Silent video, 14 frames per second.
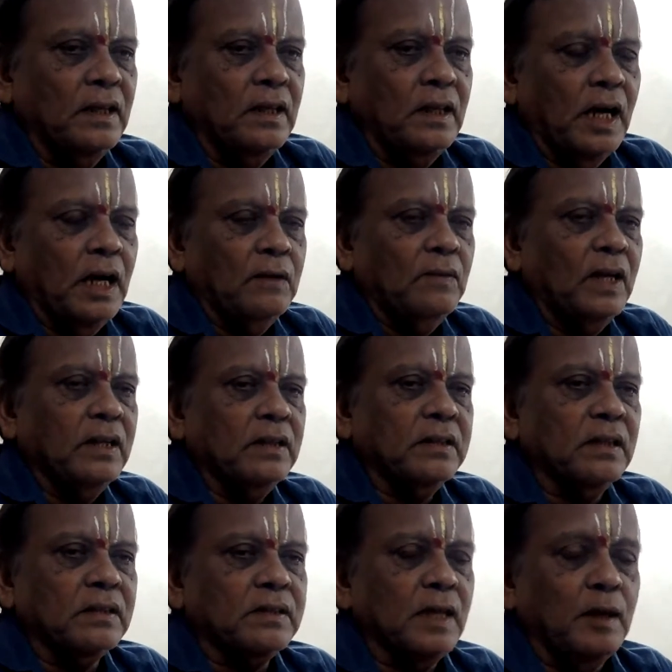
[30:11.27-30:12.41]

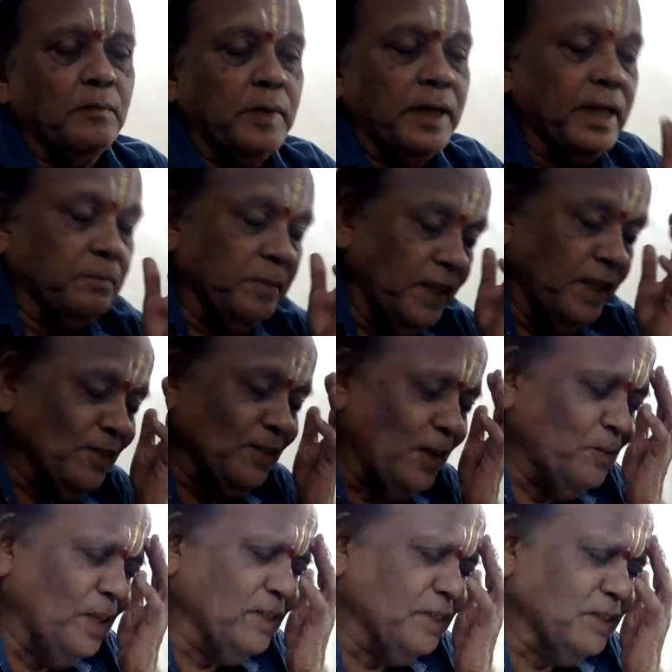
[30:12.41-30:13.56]
Avantra means
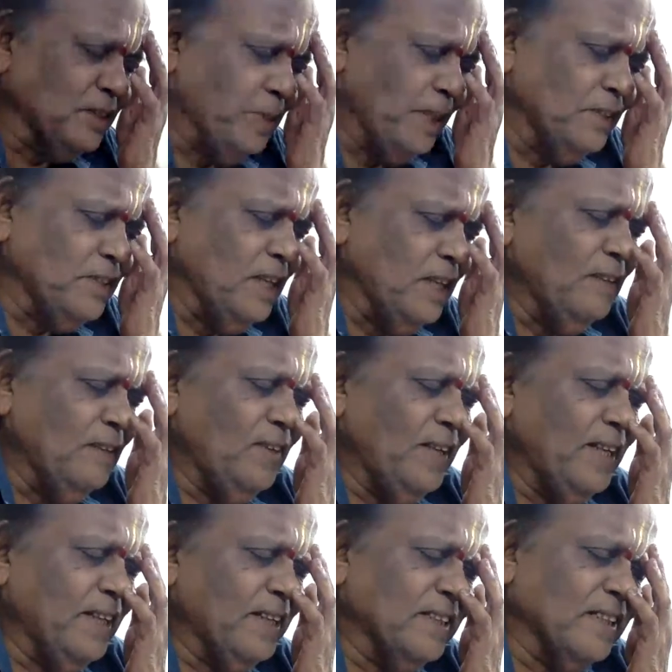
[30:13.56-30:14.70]

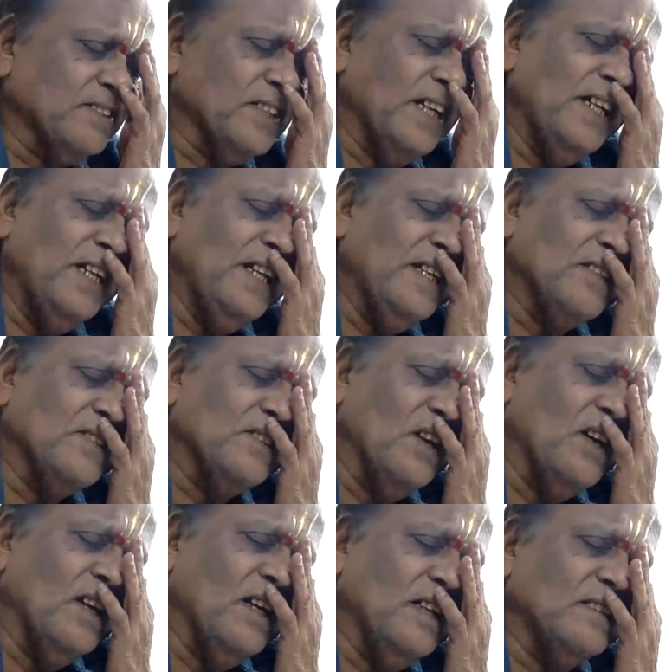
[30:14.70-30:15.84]
where the child is not
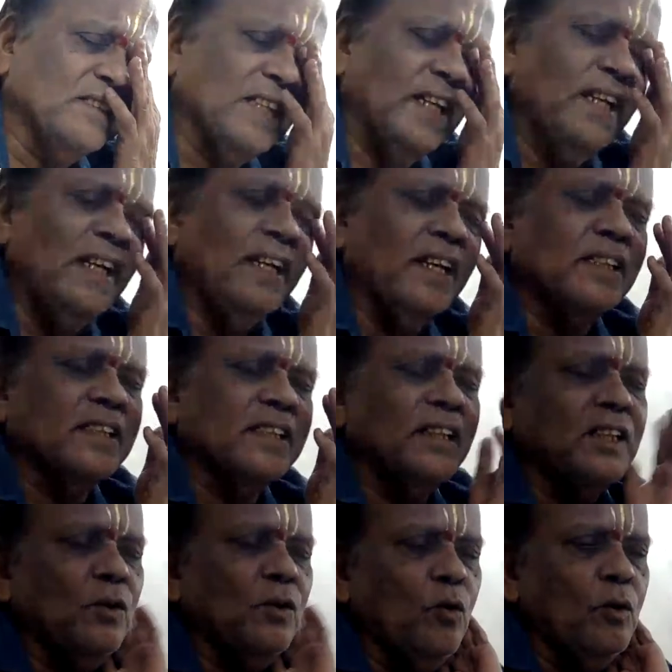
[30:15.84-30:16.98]
child is in the
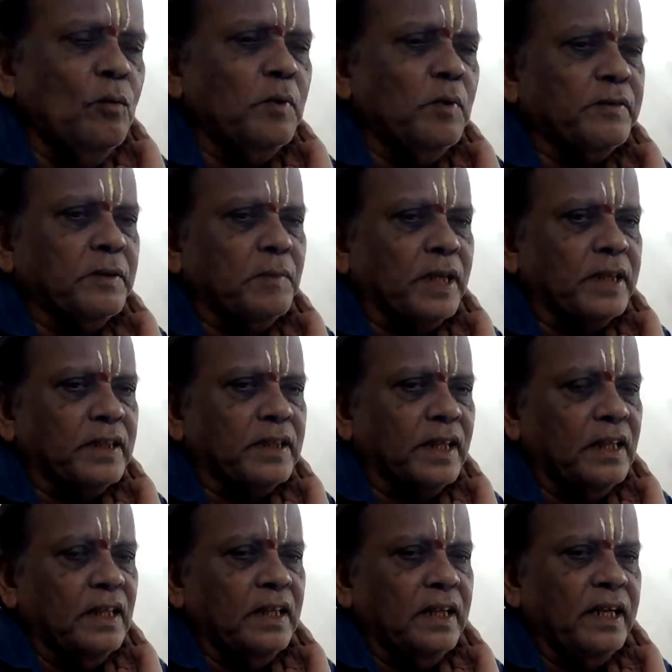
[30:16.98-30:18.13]
womb of the mother.
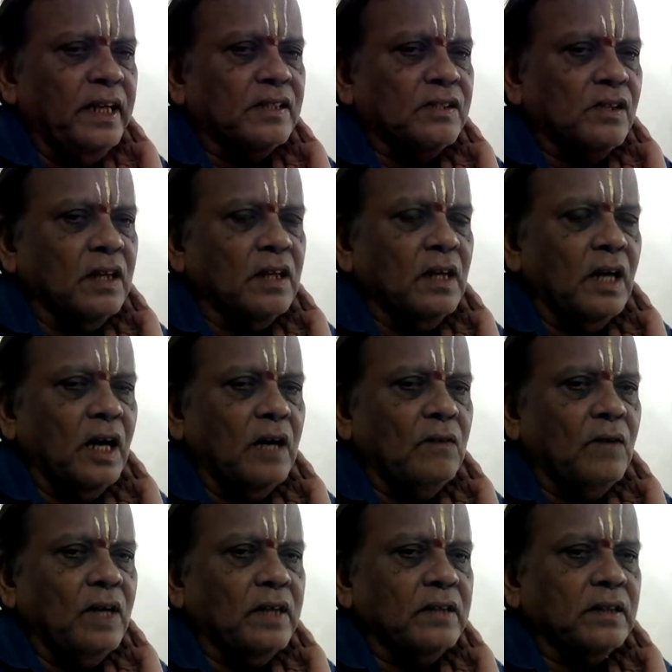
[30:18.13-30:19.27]
It is called
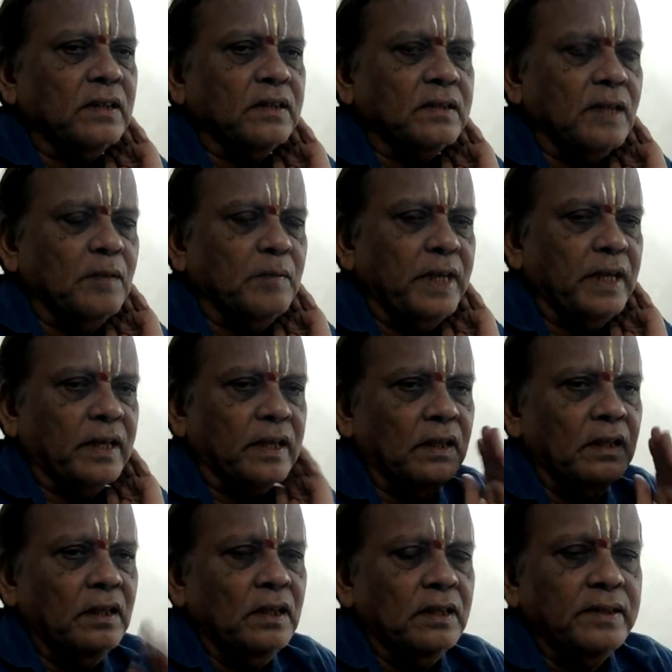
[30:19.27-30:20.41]
avantra samer.
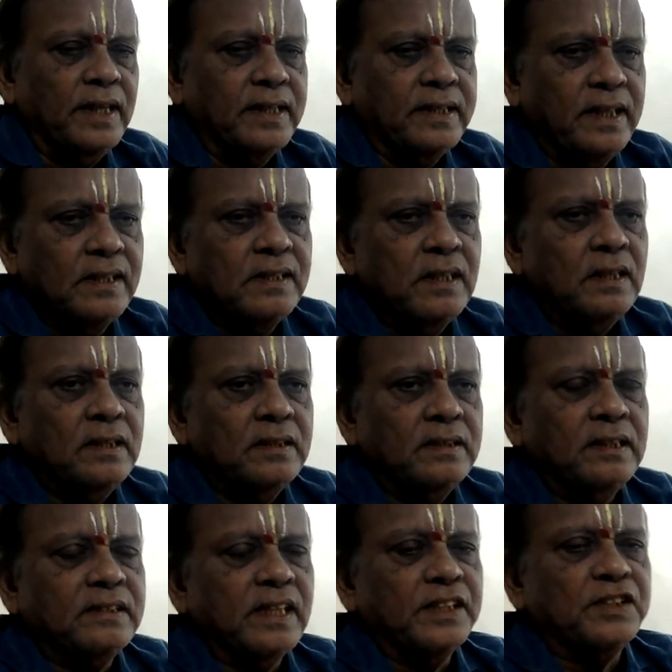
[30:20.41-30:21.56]
That is, the
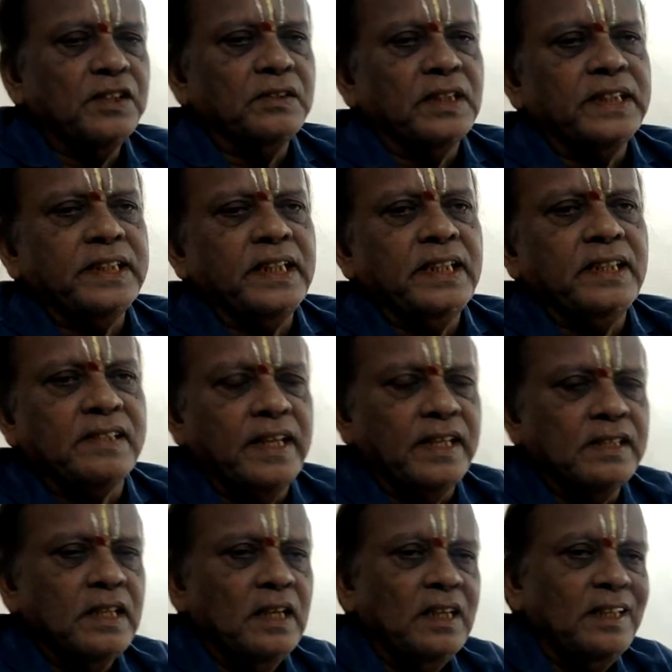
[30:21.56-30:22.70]
section 13 says
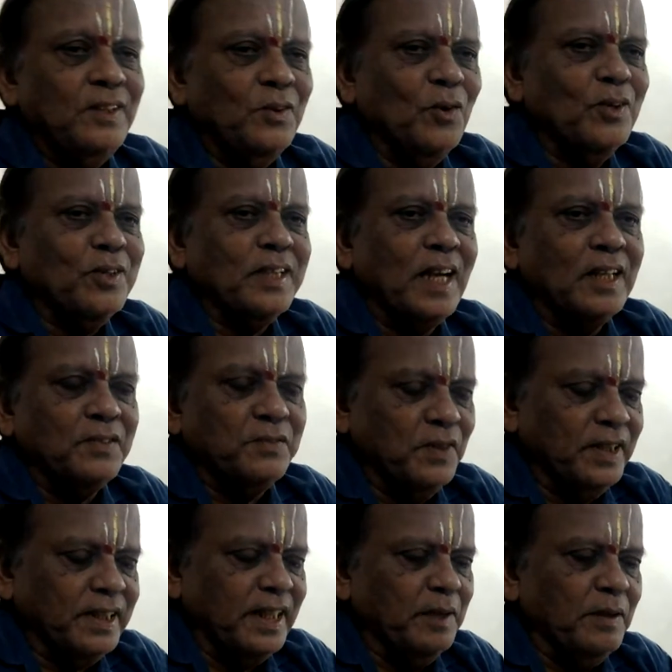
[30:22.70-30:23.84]
no transfer
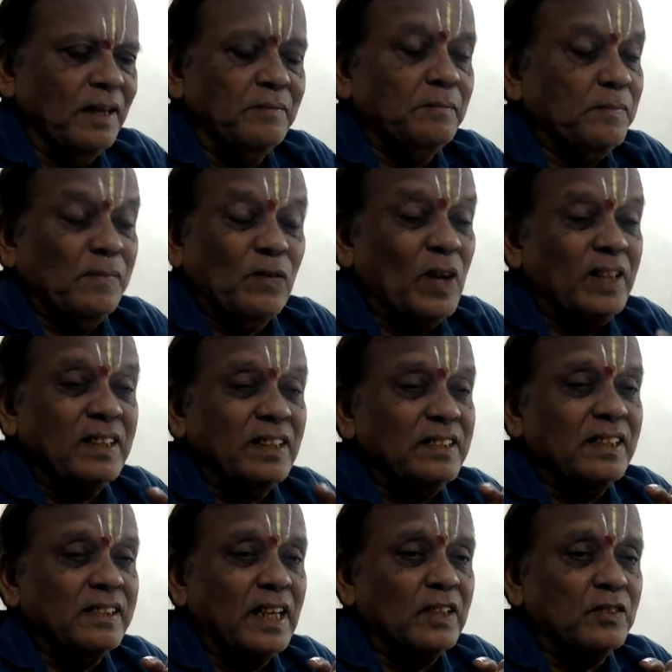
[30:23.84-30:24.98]
can. What does the
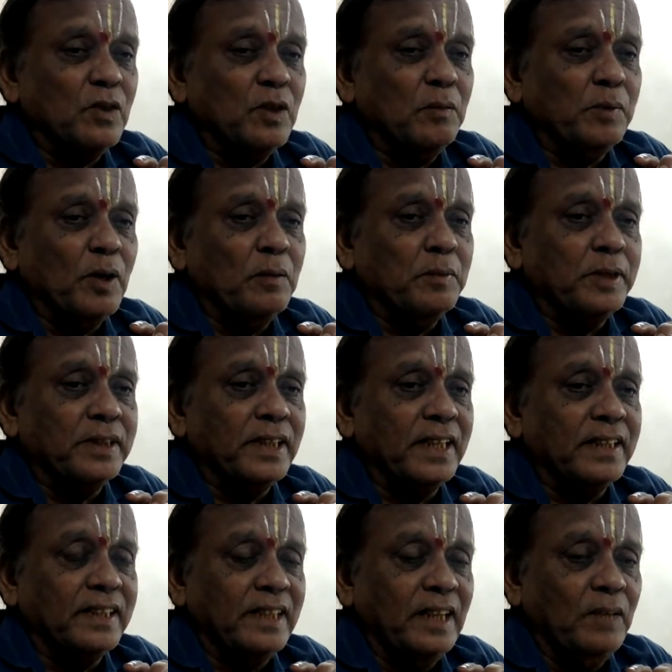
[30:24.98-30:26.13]
Transfer of Property Act
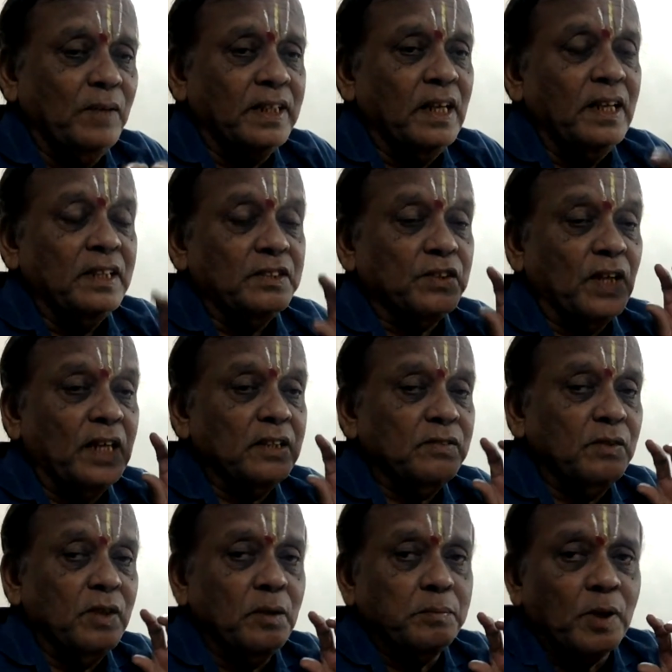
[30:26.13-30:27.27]
deal with? Transfer
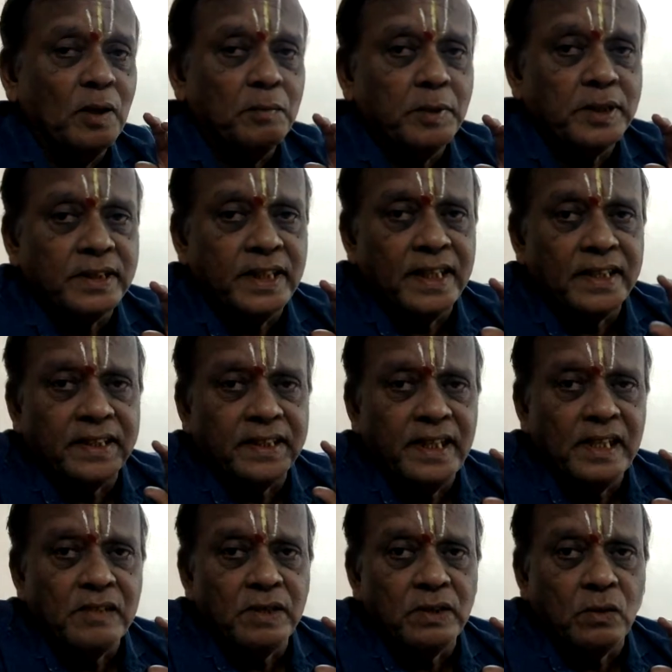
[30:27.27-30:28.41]
of Property Act deals
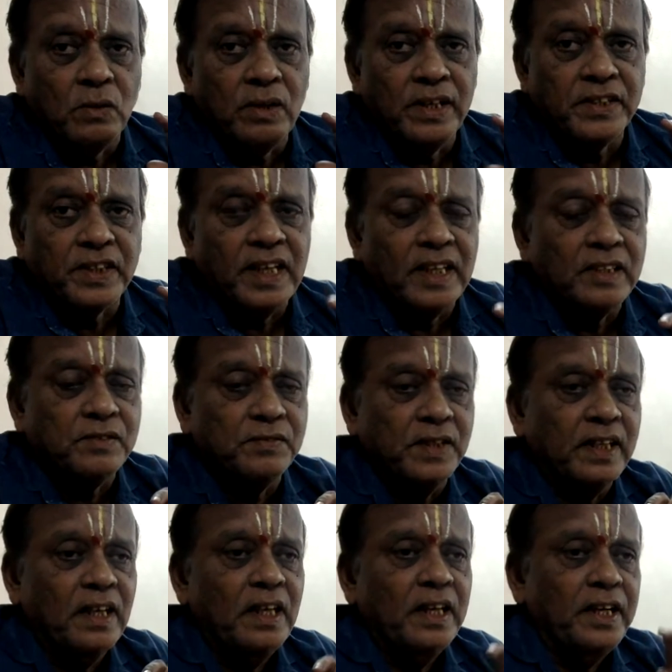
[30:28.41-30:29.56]
with only transfer
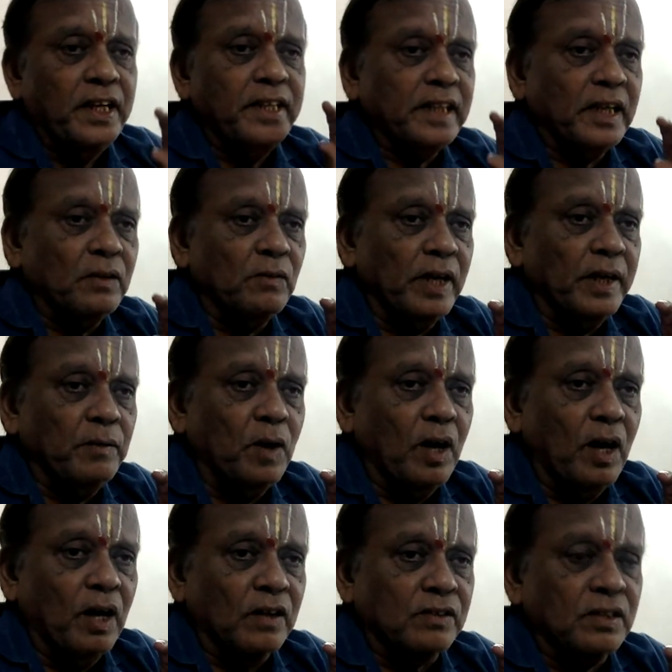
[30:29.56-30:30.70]
inter
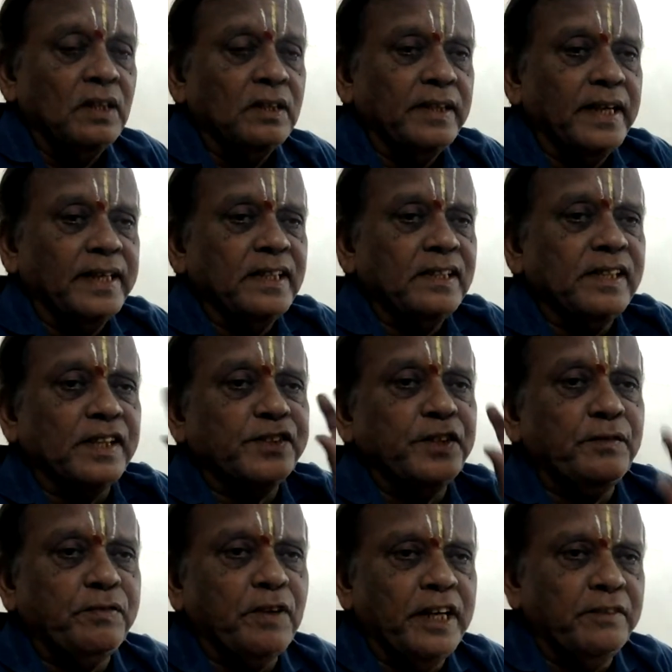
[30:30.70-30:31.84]
vivos. That is section
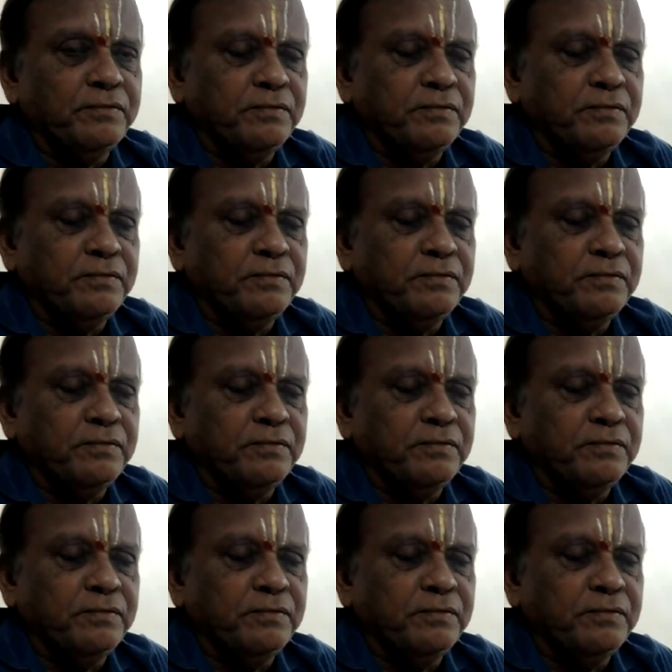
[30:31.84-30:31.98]
5.